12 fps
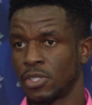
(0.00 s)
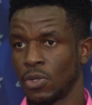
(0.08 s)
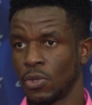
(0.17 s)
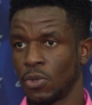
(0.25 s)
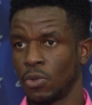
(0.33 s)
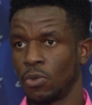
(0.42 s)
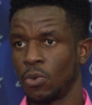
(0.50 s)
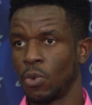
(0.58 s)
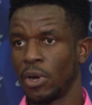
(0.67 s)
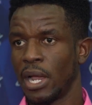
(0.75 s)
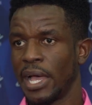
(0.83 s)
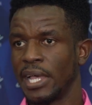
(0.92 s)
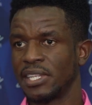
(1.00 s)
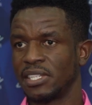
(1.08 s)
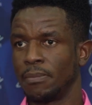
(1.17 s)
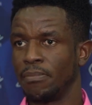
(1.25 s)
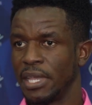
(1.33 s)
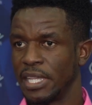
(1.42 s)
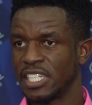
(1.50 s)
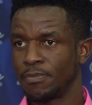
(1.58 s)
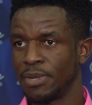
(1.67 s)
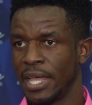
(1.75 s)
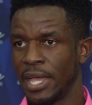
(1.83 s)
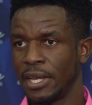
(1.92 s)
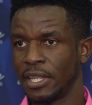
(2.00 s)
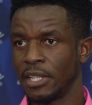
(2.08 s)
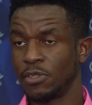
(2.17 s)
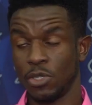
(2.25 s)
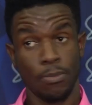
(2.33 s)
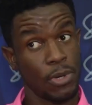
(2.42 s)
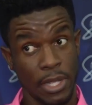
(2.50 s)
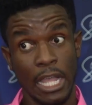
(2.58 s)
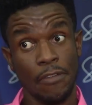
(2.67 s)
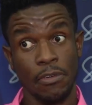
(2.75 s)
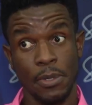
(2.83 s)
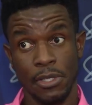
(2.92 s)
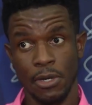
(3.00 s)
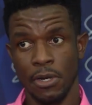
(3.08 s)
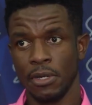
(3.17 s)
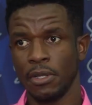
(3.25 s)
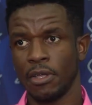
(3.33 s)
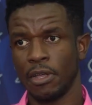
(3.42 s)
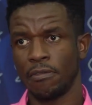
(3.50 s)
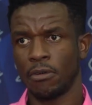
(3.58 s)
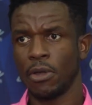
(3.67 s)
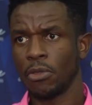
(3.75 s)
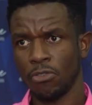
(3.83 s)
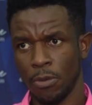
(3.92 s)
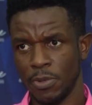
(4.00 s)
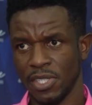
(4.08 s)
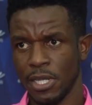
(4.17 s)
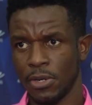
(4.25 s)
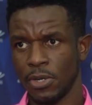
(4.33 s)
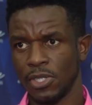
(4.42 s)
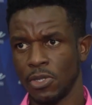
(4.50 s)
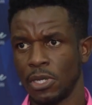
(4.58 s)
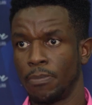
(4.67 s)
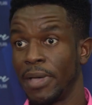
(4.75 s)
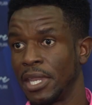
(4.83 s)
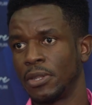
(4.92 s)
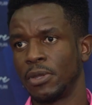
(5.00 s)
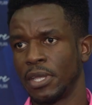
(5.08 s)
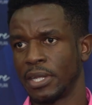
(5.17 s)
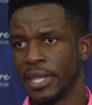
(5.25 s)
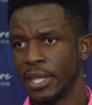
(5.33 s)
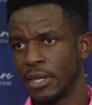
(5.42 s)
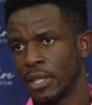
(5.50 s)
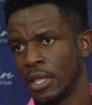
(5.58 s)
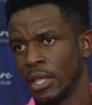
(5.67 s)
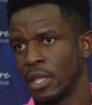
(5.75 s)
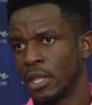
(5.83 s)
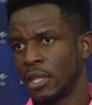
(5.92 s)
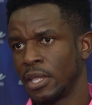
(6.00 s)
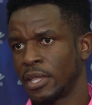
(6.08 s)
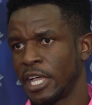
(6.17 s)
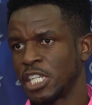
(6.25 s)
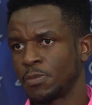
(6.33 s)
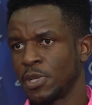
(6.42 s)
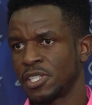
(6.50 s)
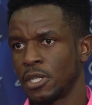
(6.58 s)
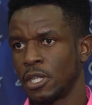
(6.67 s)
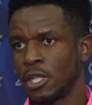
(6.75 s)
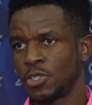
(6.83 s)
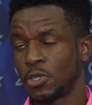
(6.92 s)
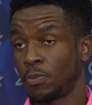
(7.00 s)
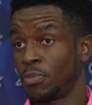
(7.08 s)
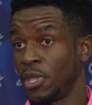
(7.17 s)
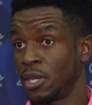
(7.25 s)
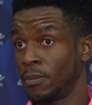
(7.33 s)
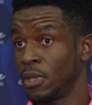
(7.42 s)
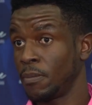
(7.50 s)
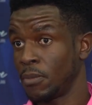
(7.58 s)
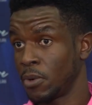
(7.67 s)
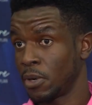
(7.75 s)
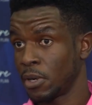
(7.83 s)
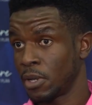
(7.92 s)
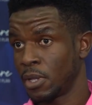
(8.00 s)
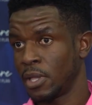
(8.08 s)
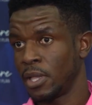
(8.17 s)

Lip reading: So whereas the base plan gives you a pretty healthy return of around 3% or so depending on the client, the Cash Plus allows you to pay in a bit more